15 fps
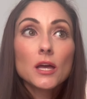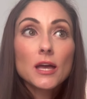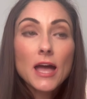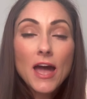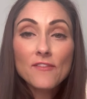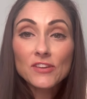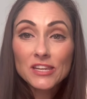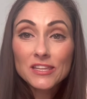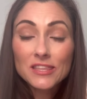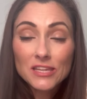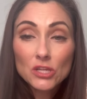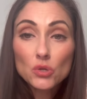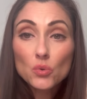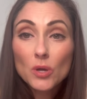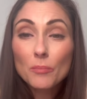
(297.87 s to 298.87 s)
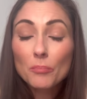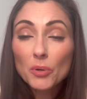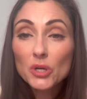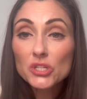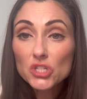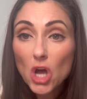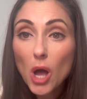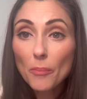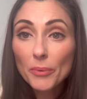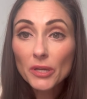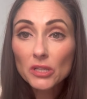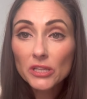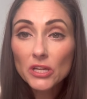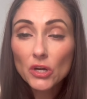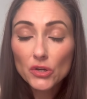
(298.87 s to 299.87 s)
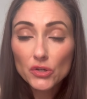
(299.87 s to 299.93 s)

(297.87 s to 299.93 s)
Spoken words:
have anything you can put topically on